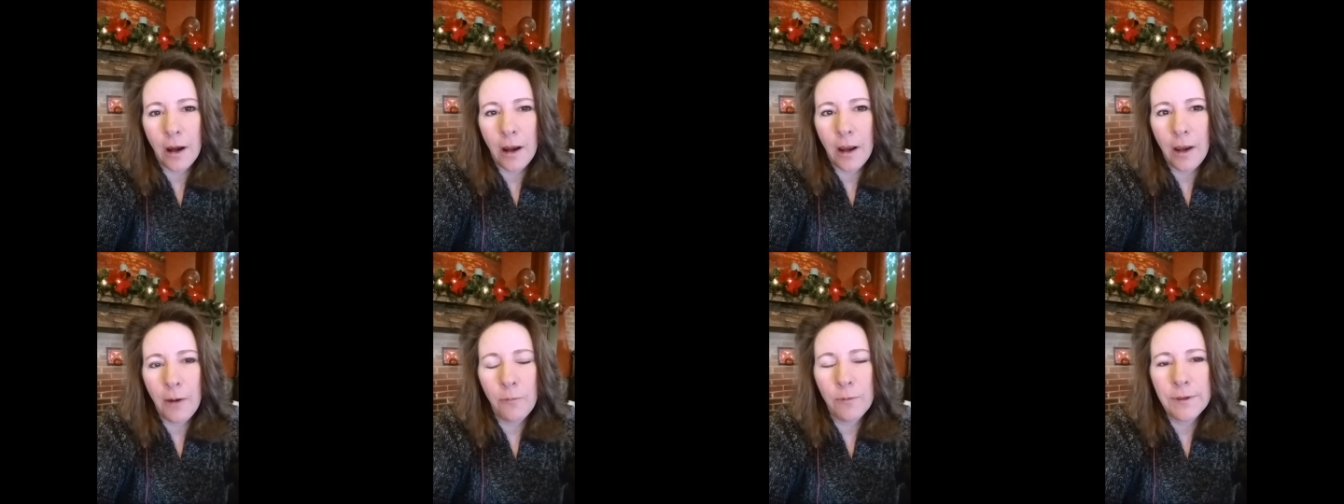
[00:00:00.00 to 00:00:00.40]

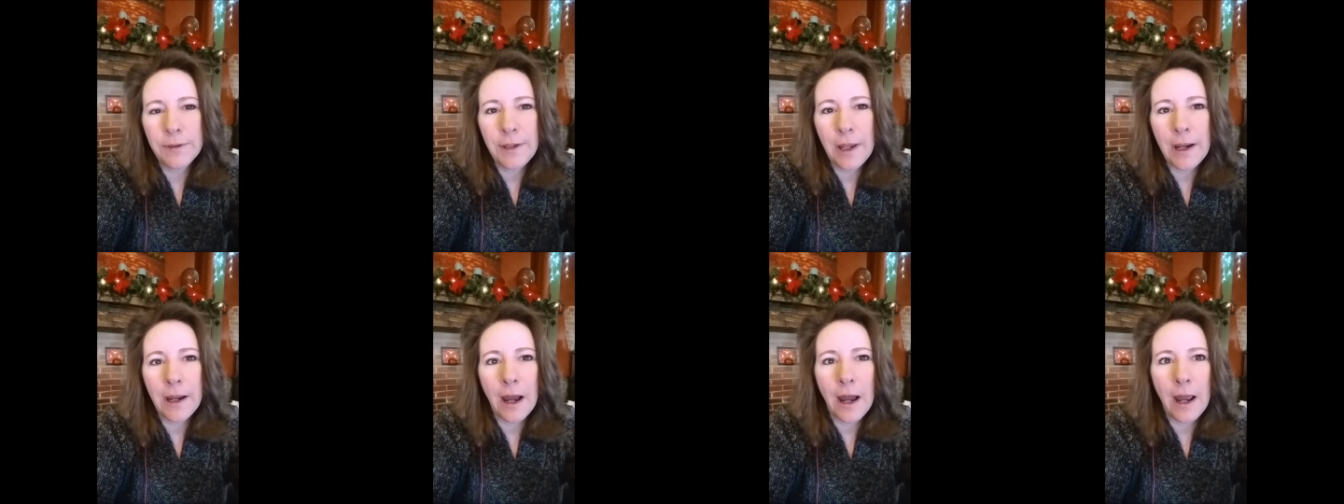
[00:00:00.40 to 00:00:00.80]
it was
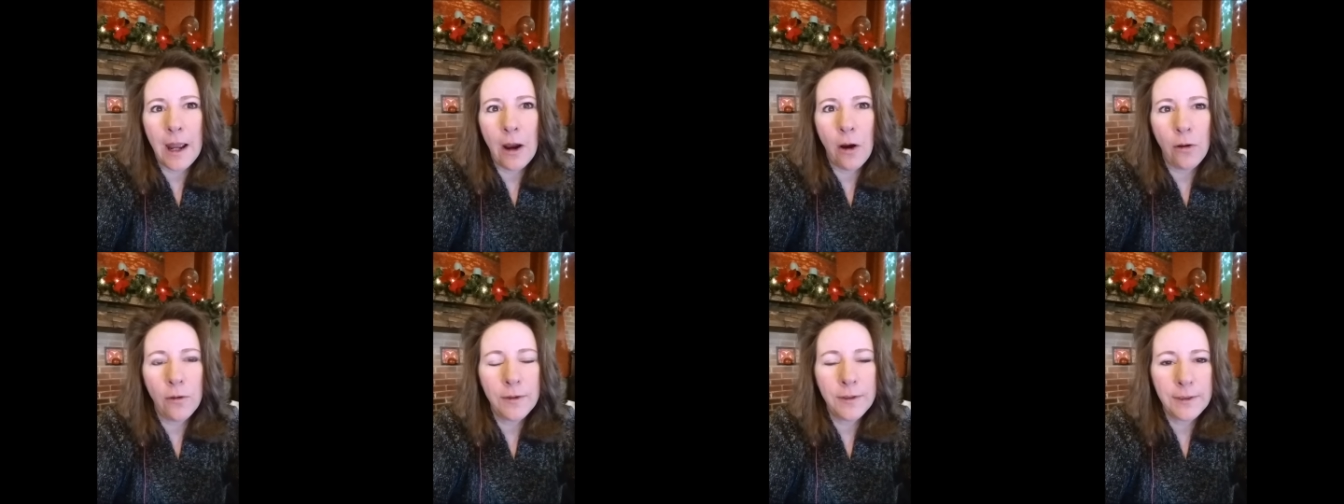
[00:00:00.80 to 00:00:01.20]
like I
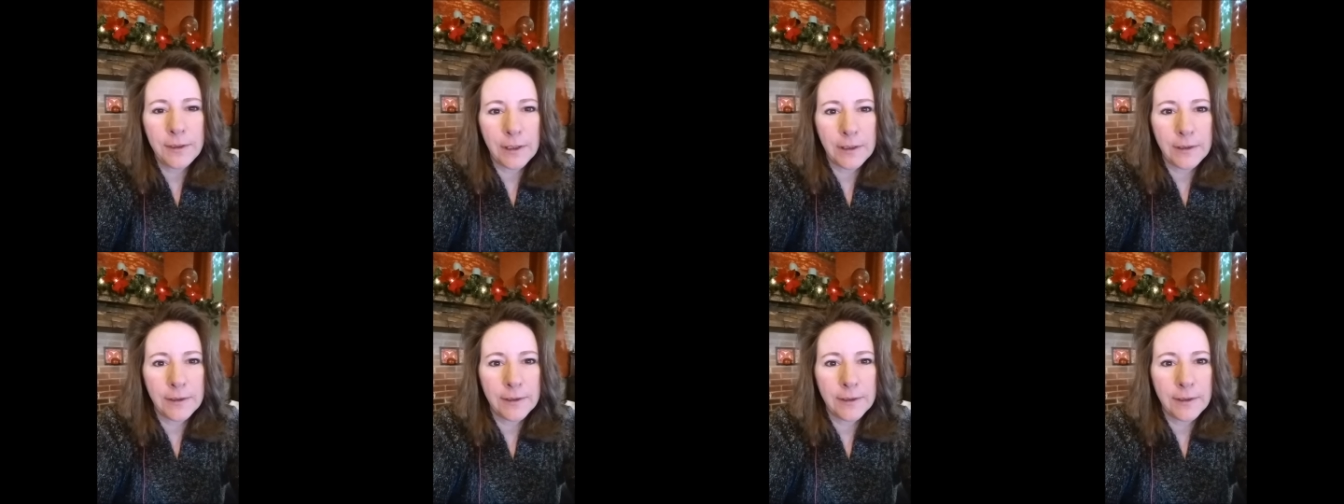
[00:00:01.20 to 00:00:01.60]
all of a
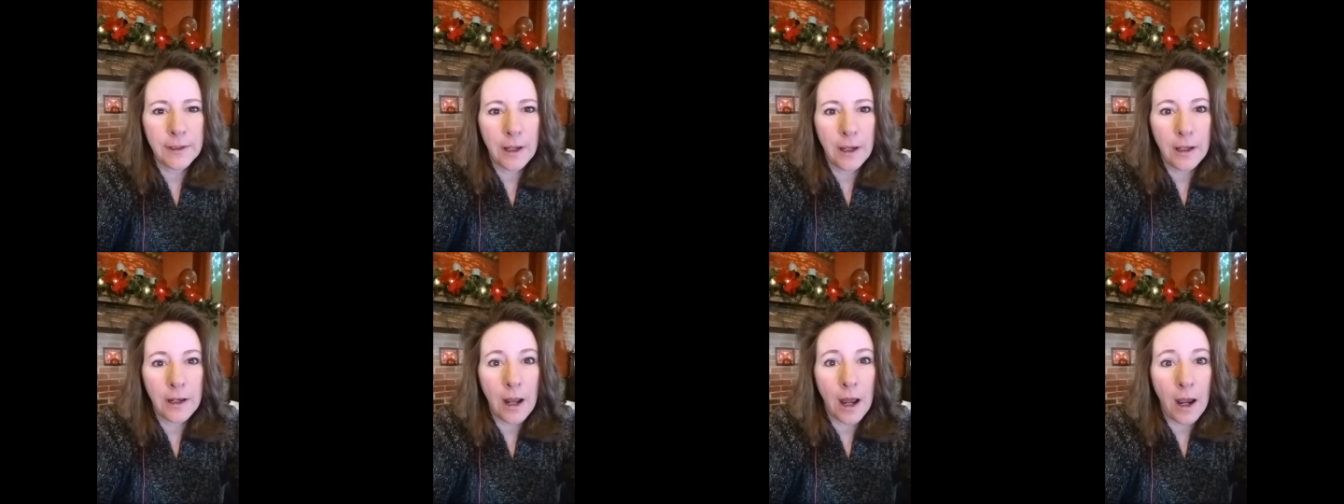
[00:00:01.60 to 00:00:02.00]
sudden
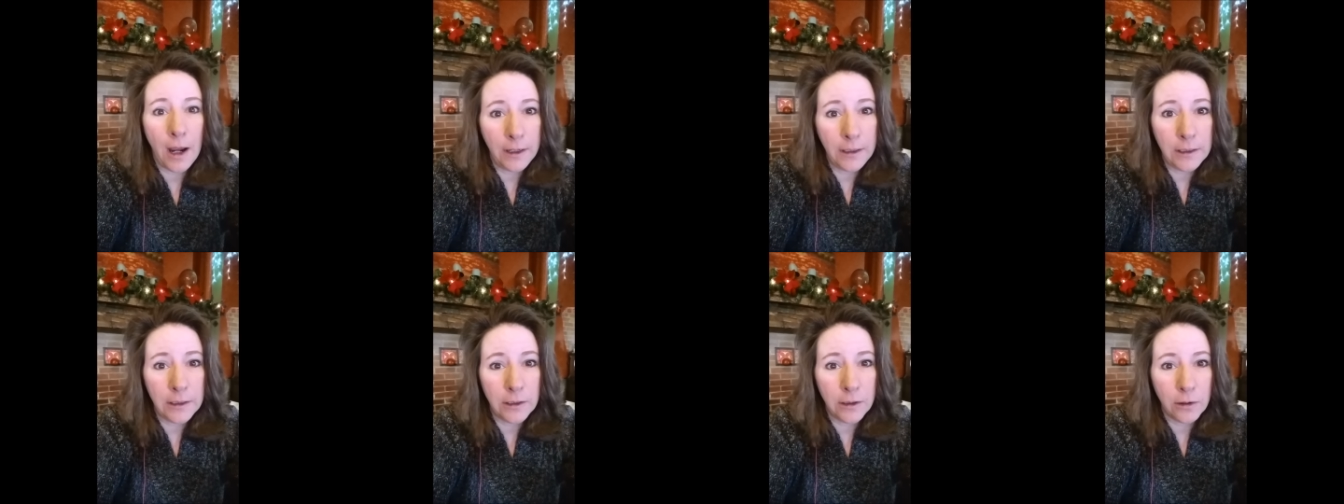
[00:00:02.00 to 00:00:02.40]
said, I
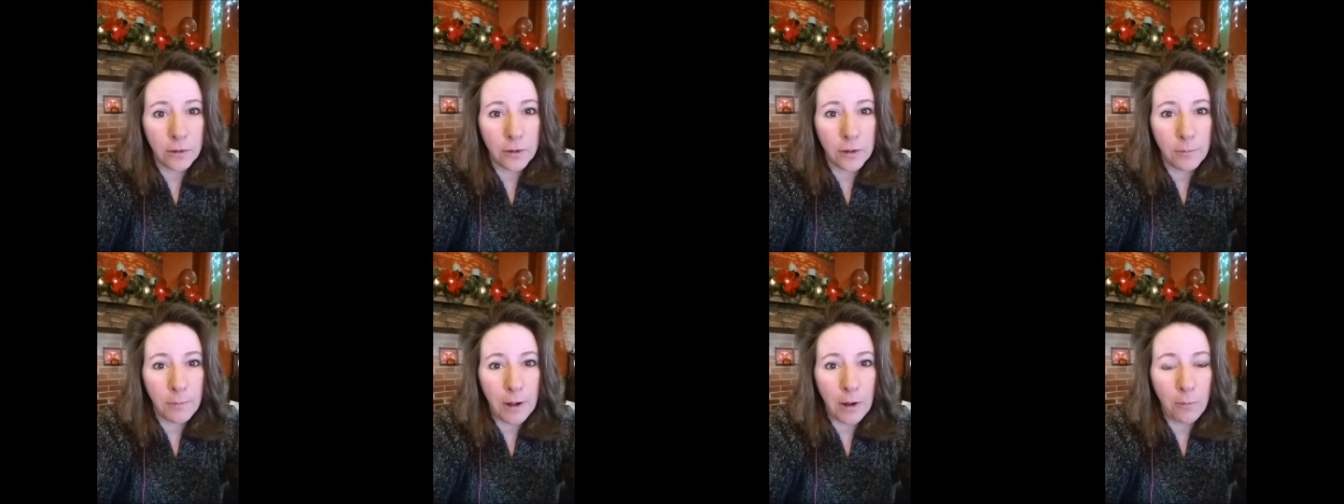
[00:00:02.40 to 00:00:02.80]
need to go to the
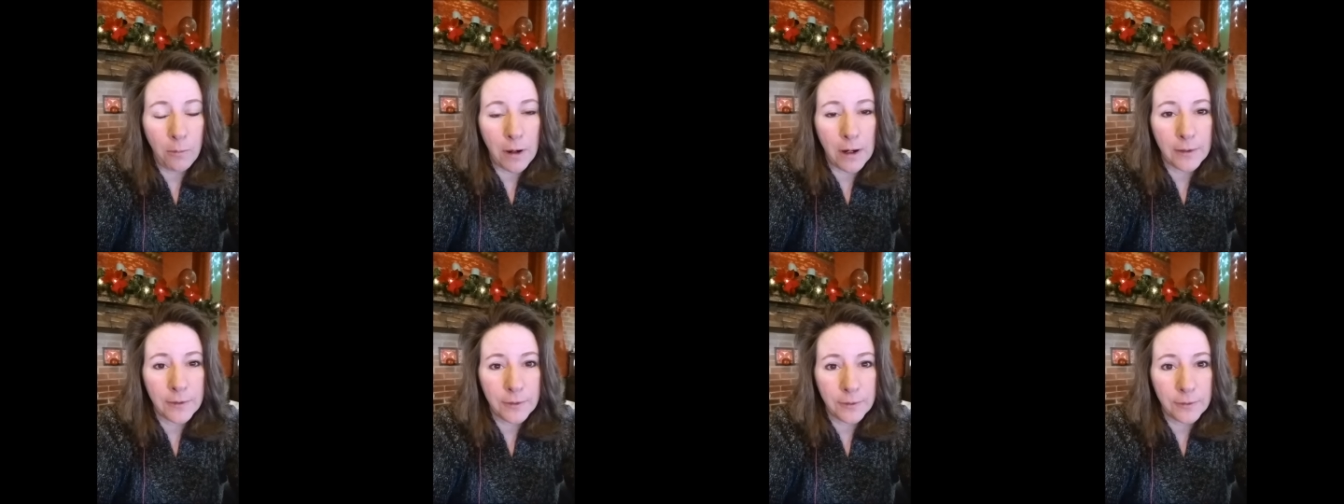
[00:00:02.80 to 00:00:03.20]

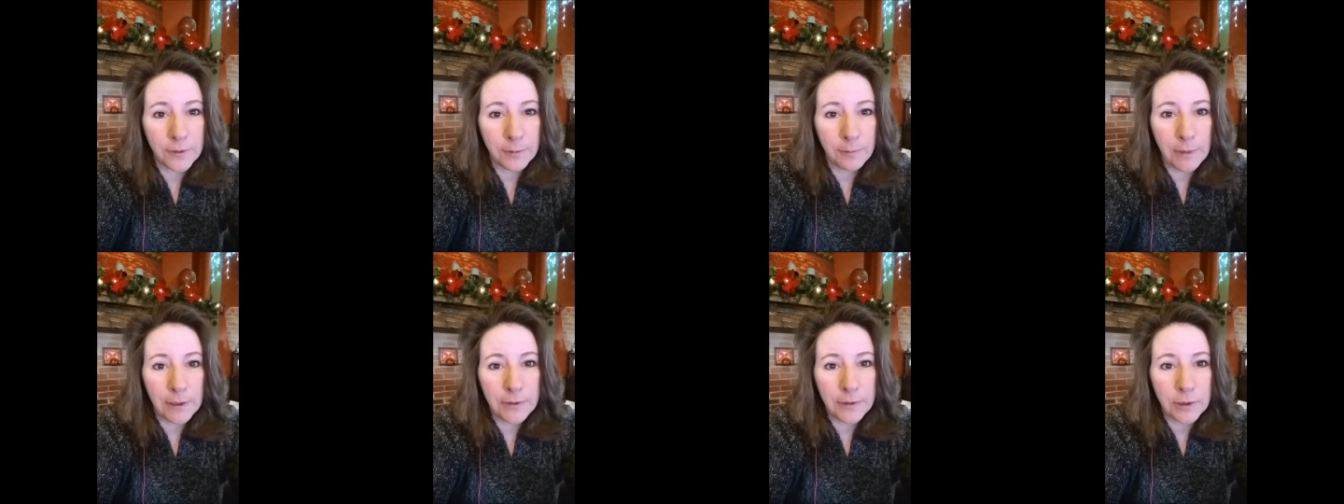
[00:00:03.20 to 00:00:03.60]
mailbox. There's a
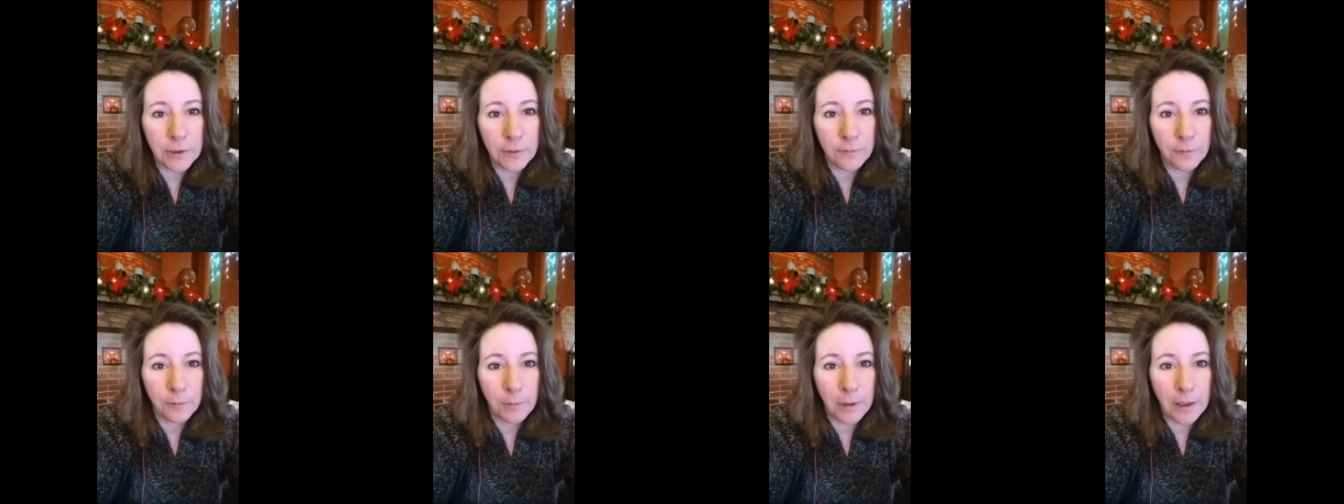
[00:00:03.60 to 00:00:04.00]
message
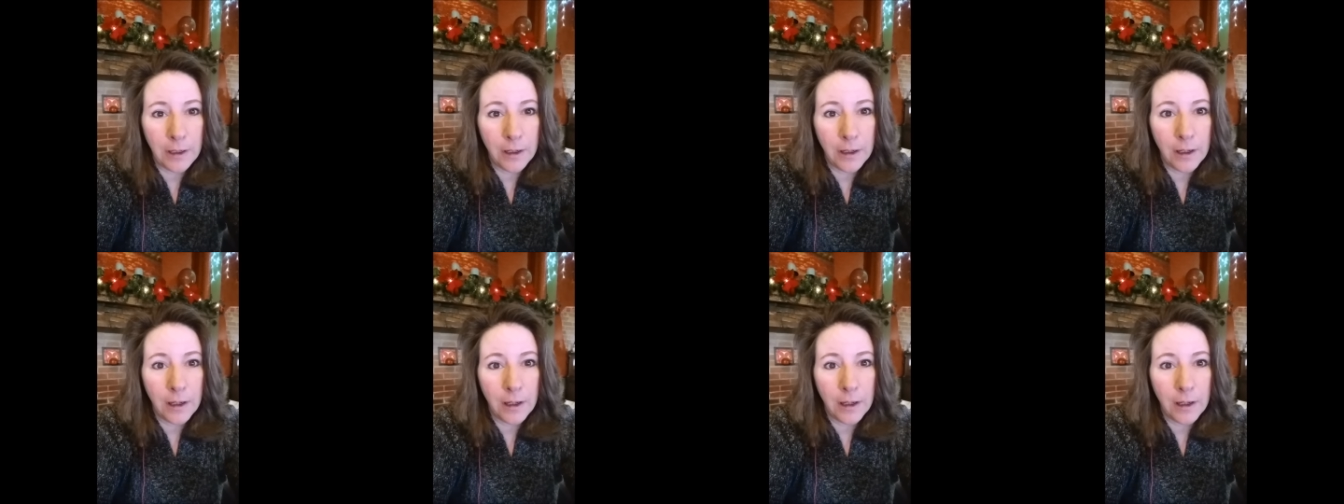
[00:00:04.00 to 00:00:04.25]
for me.